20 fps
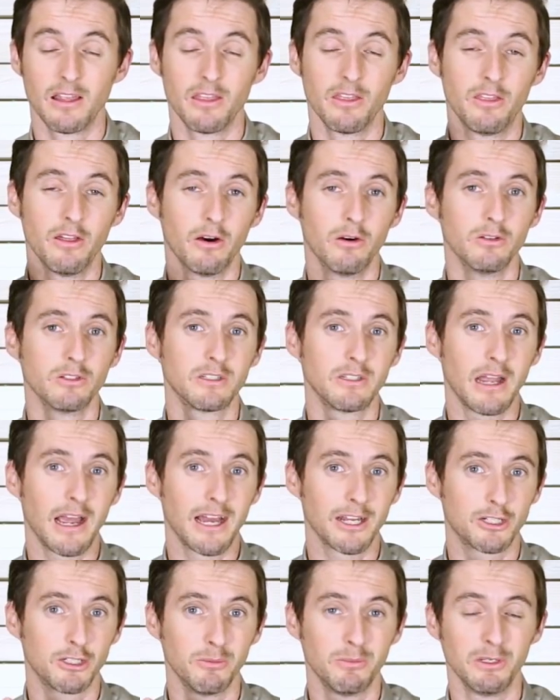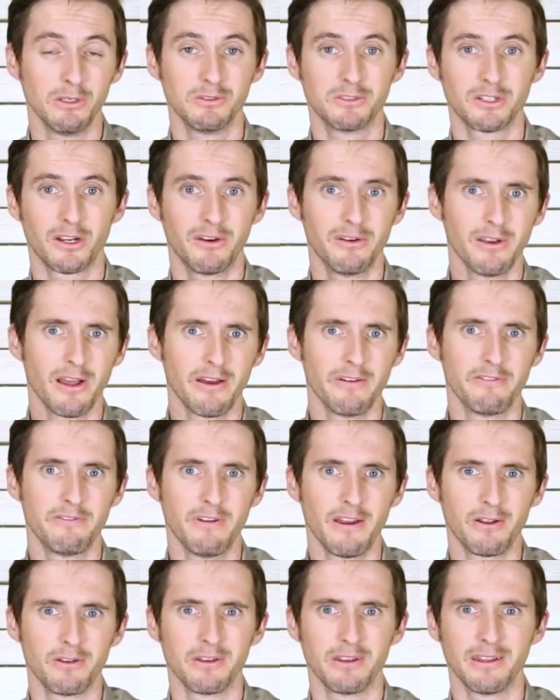Those attributes are not
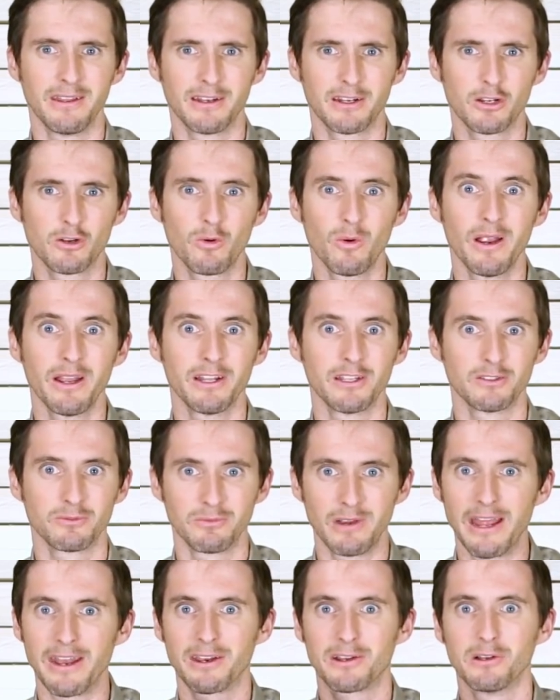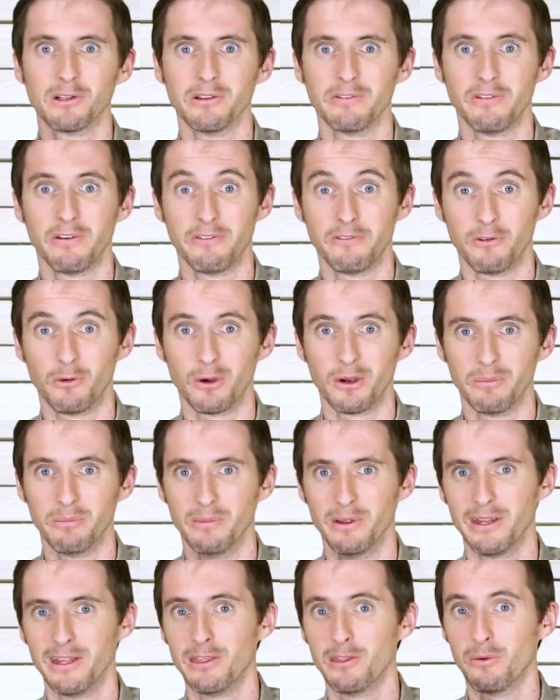found in quite as radical of a
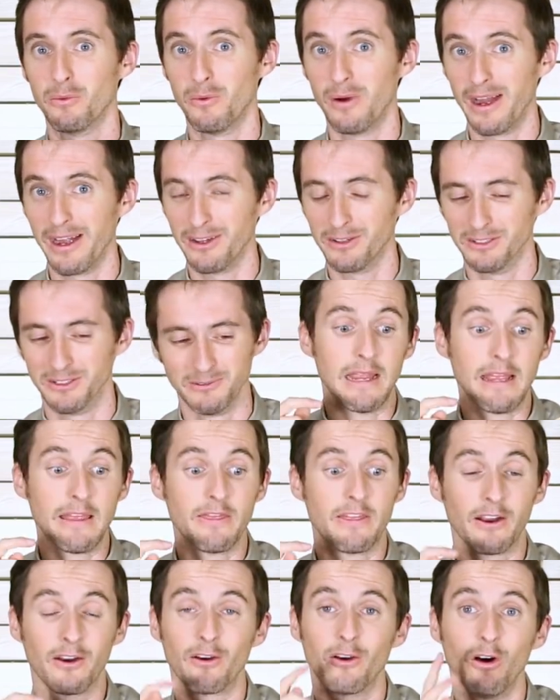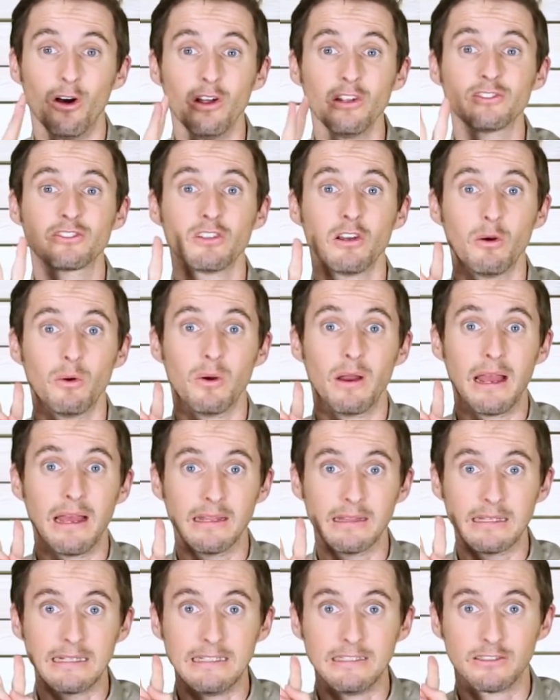form in the wild. There are also
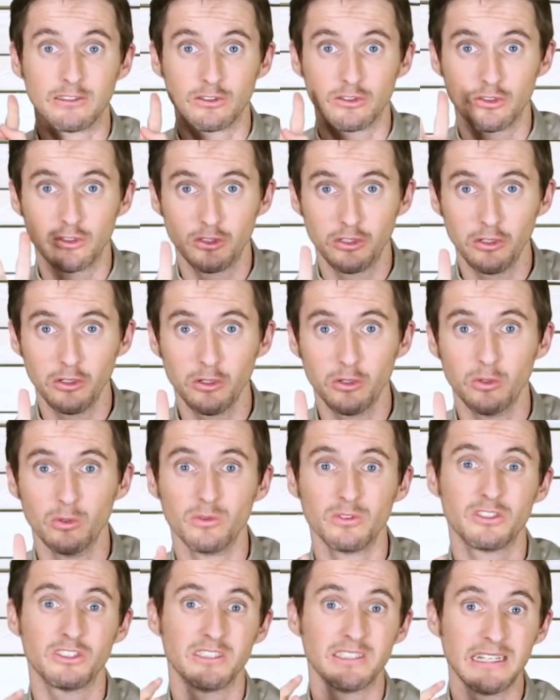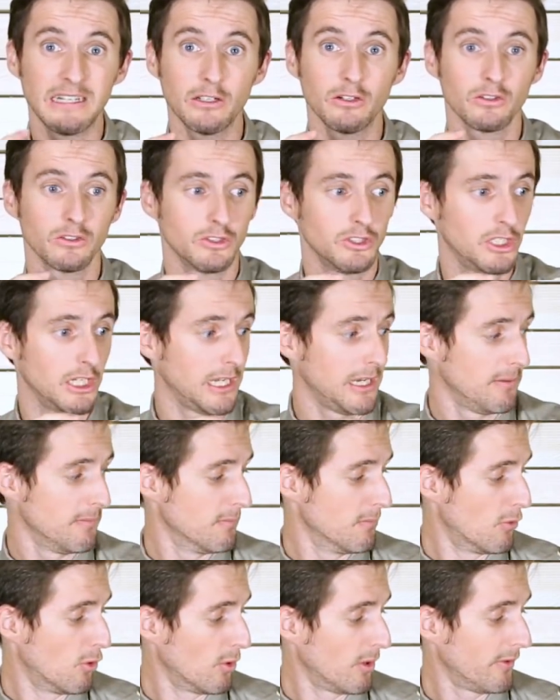at least 2 single
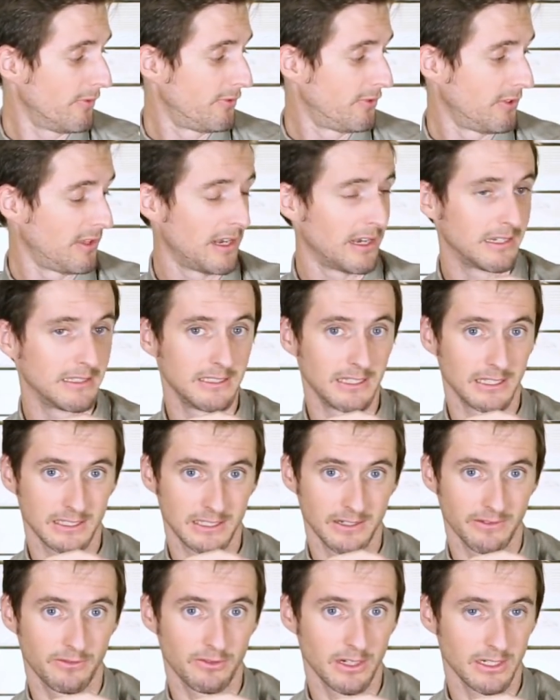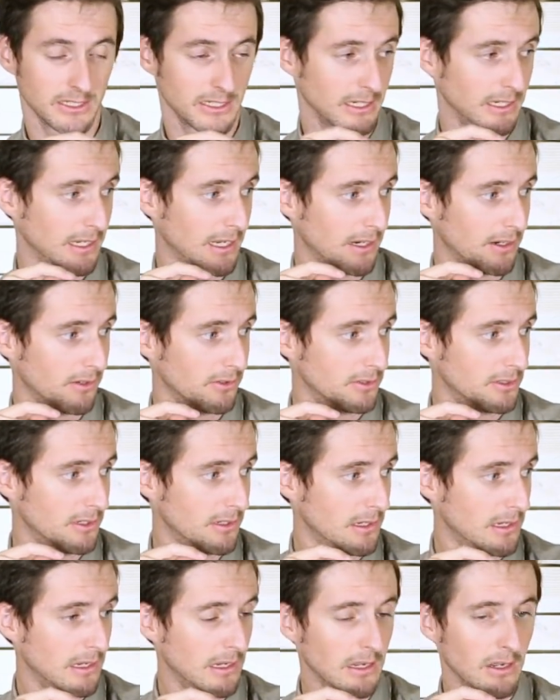gene morphs that exist of crested geckos.
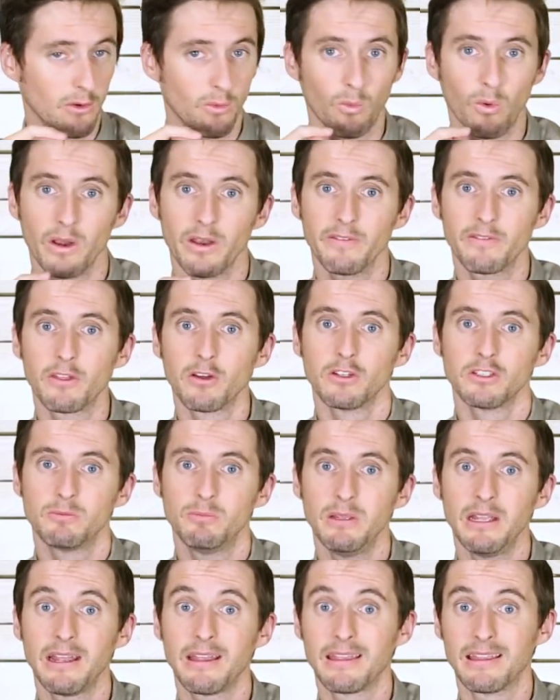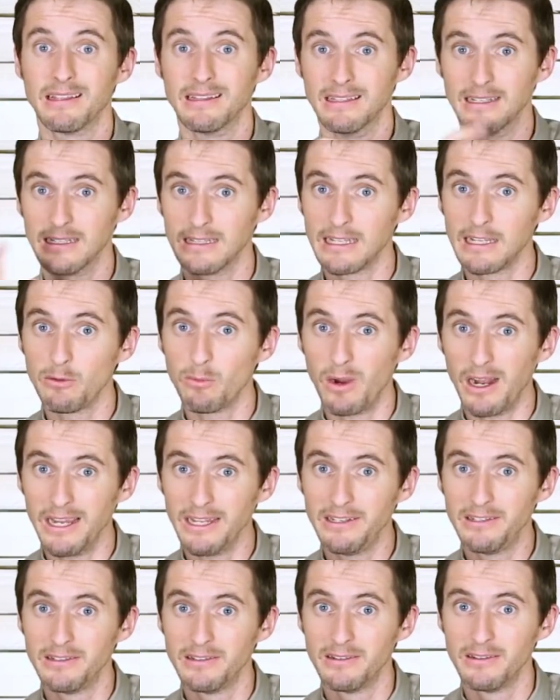One of those being the lily
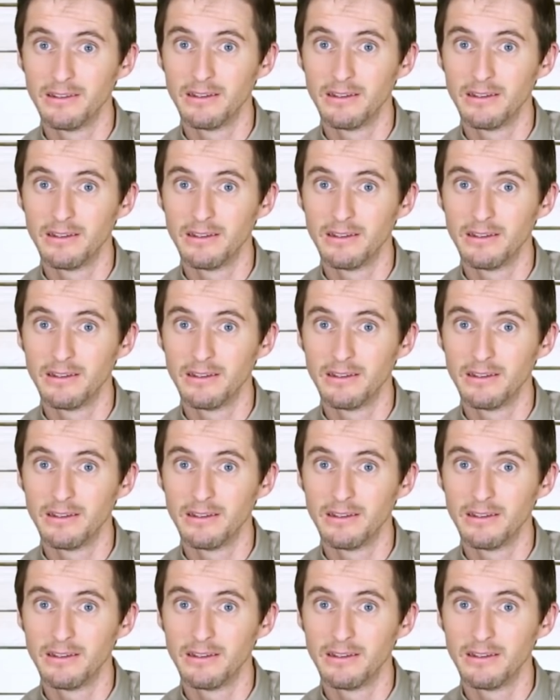white,